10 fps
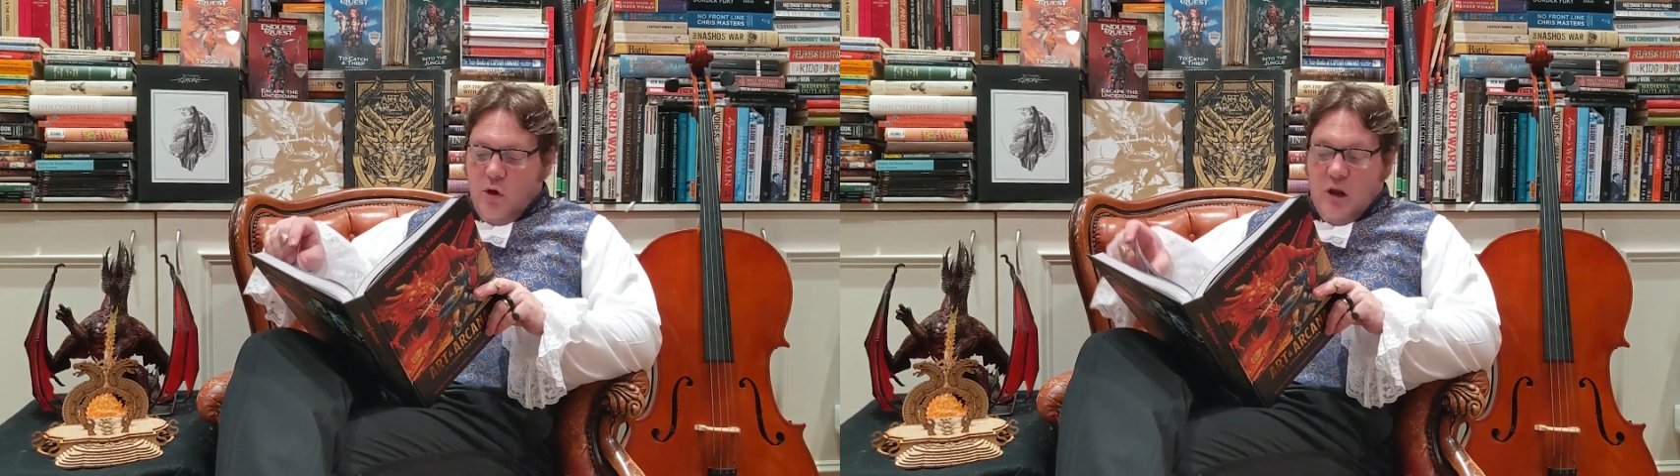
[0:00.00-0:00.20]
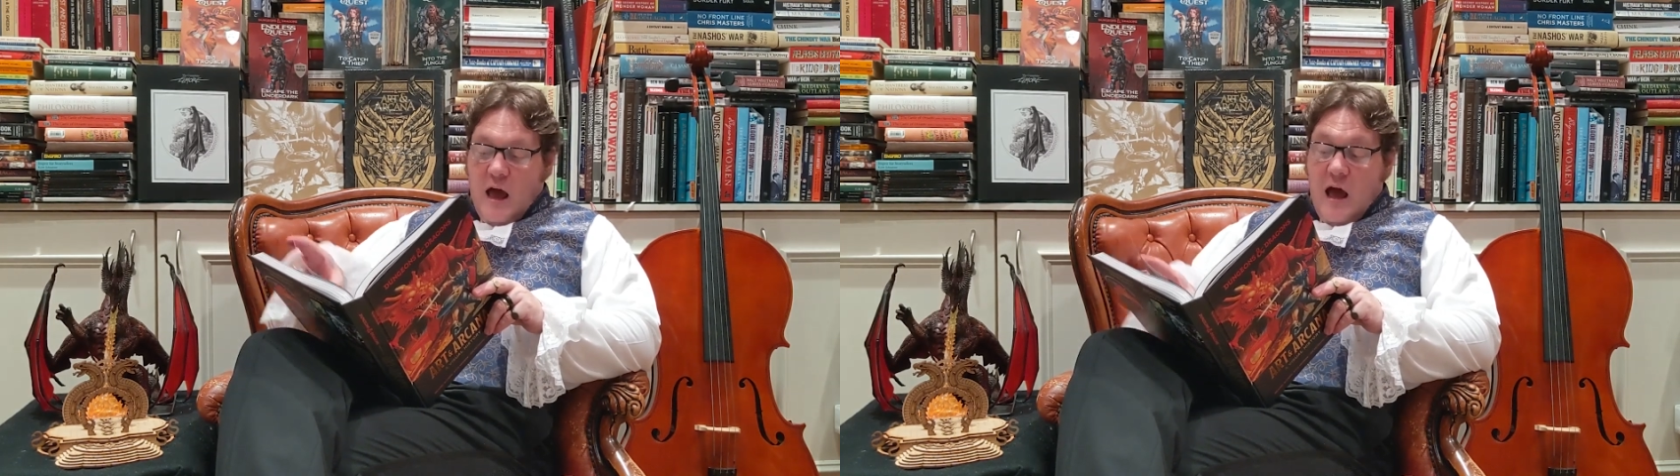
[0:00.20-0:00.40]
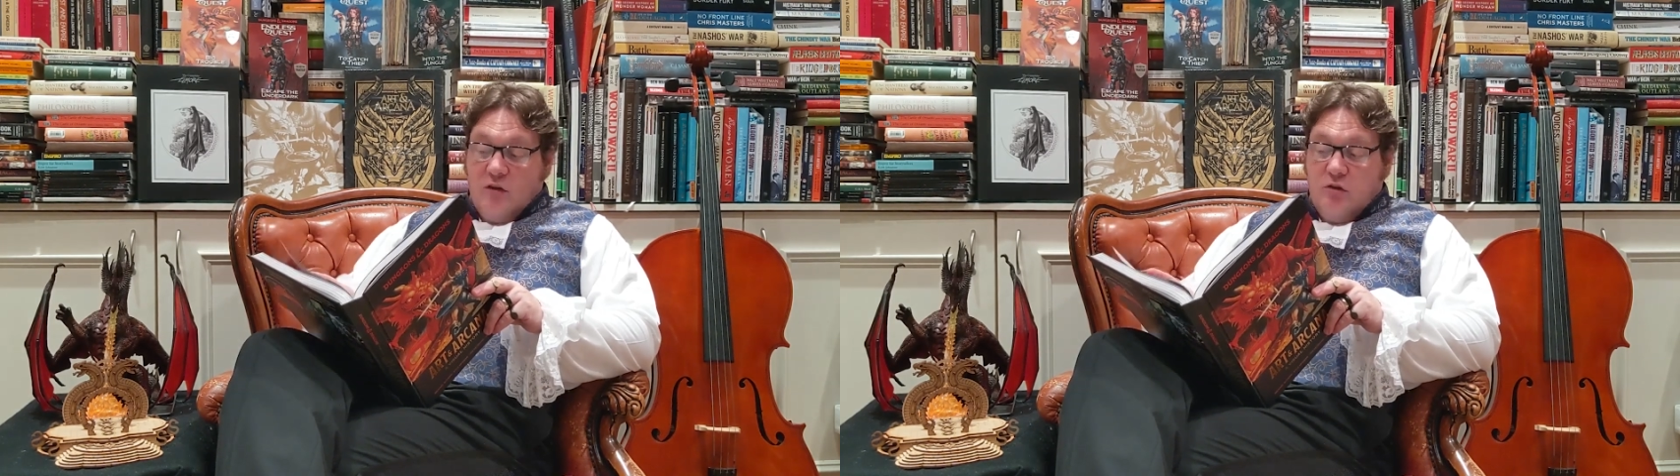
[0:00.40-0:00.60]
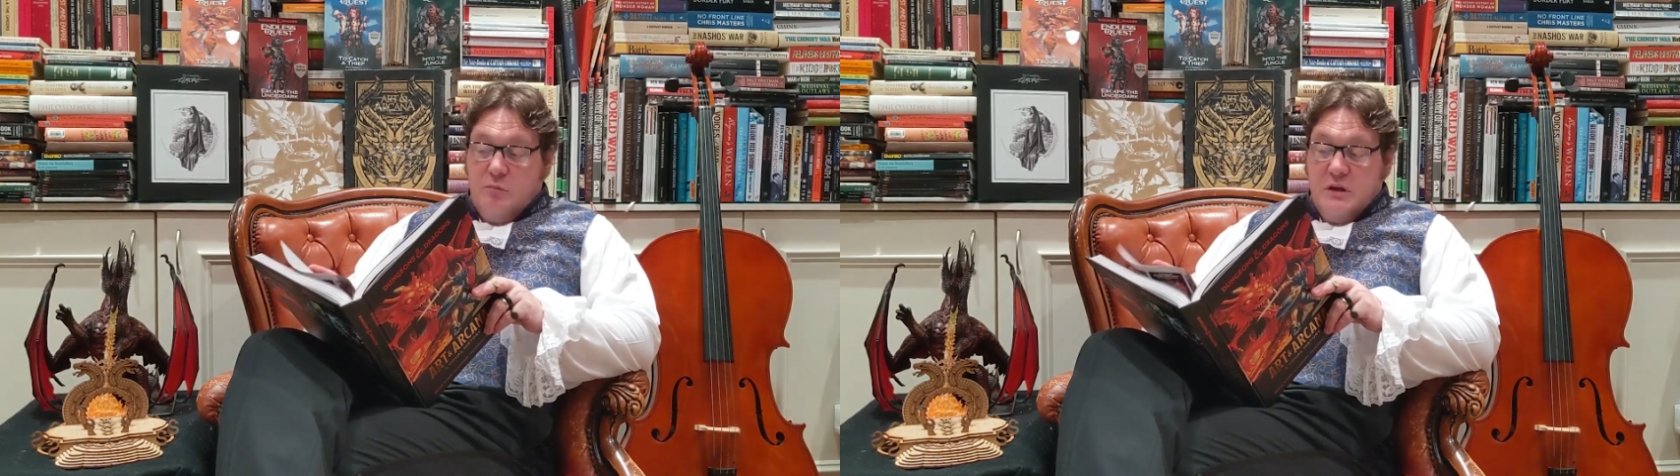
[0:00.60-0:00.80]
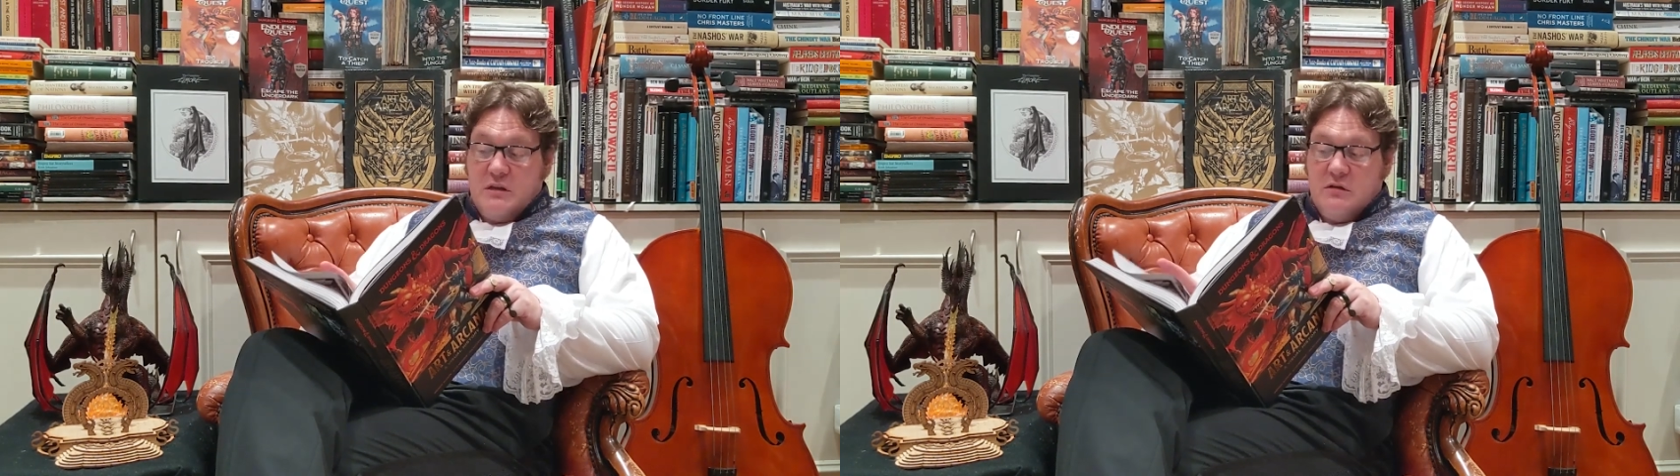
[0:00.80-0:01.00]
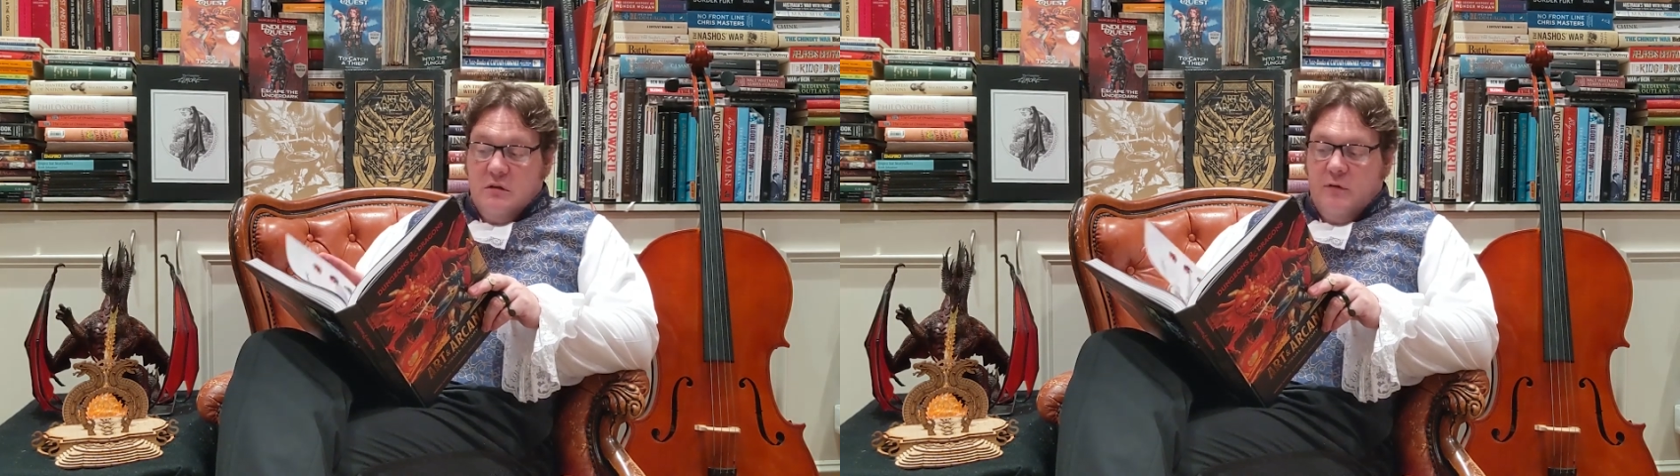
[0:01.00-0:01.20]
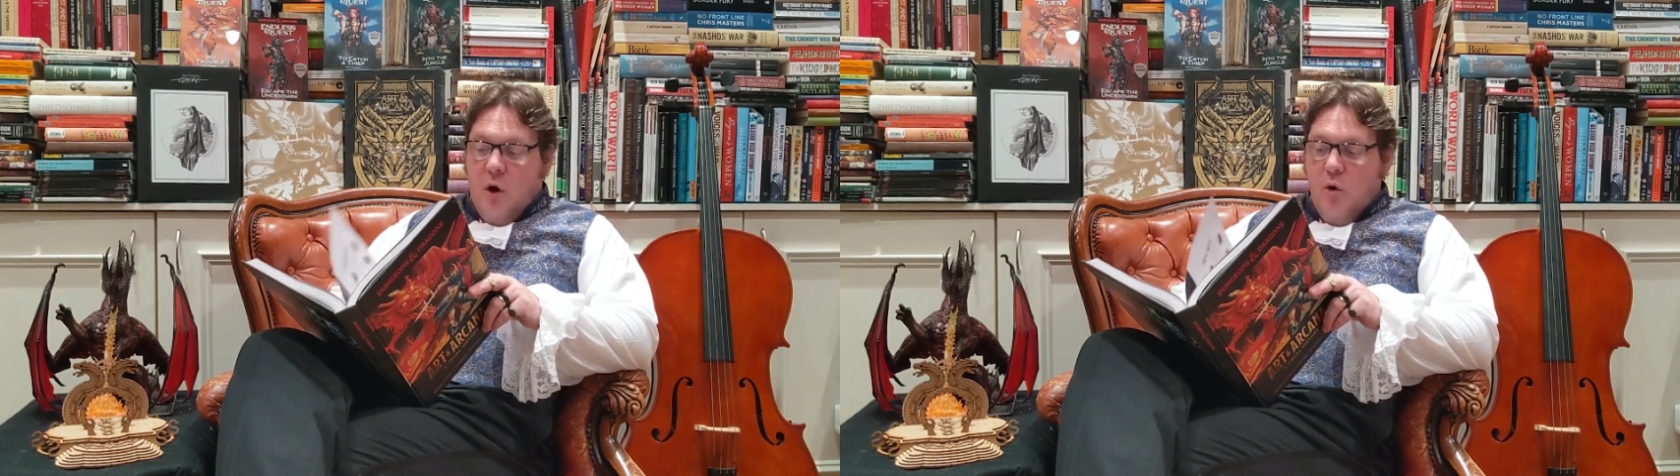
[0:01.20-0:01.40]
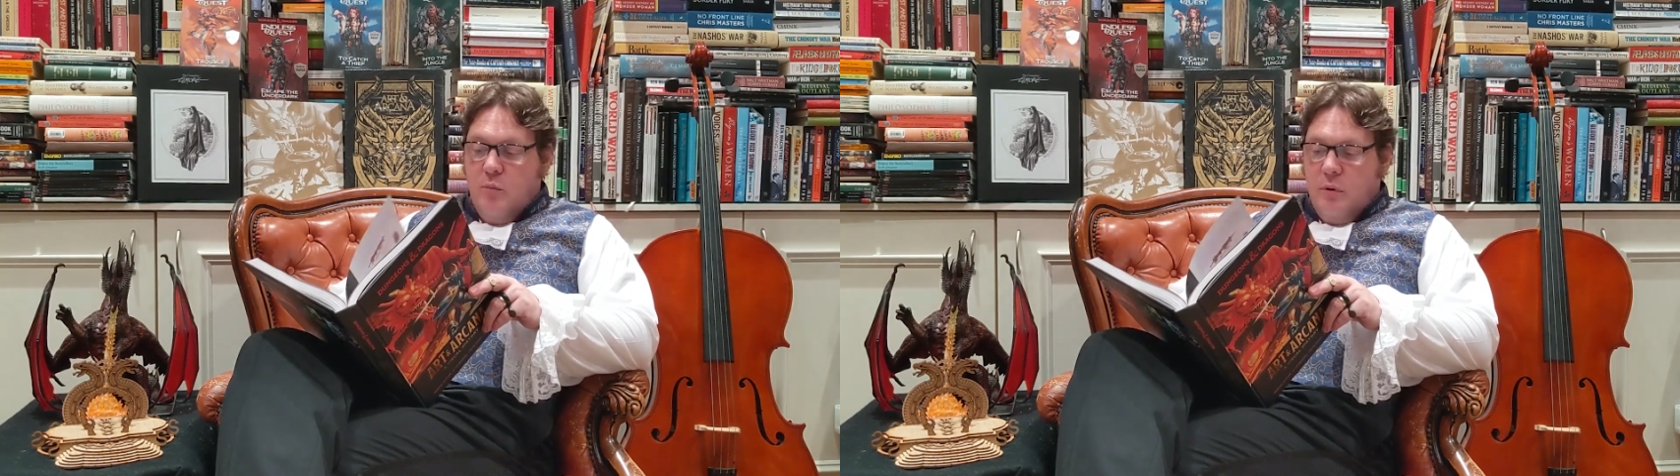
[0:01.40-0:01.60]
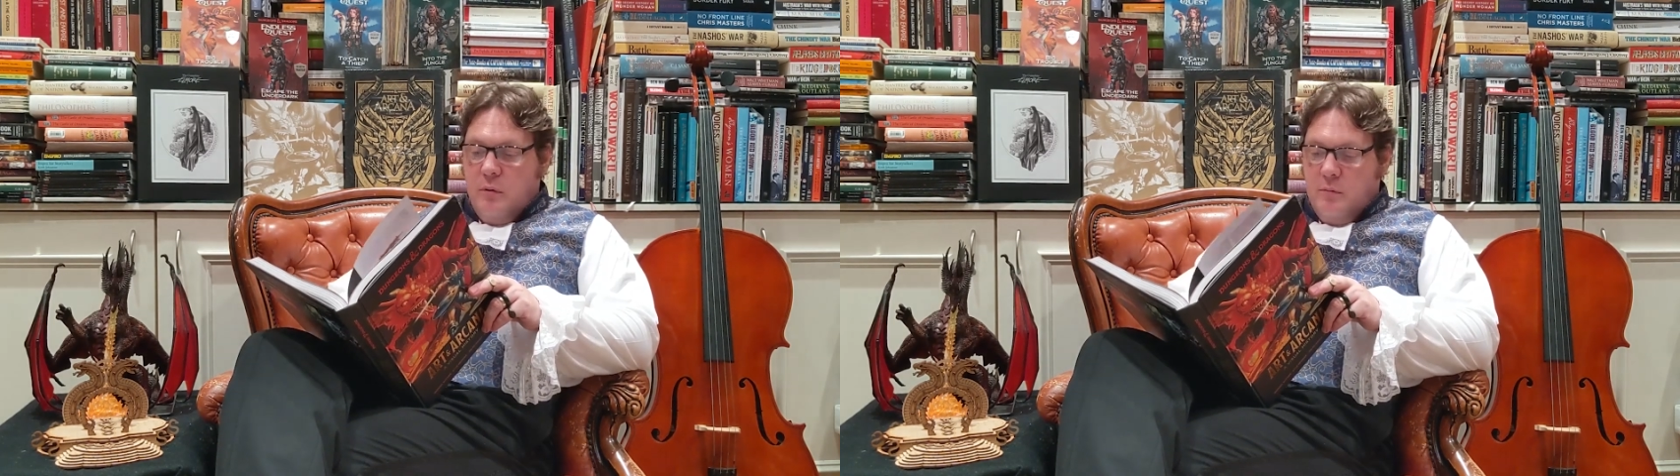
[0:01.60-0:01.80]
her last bit of hope.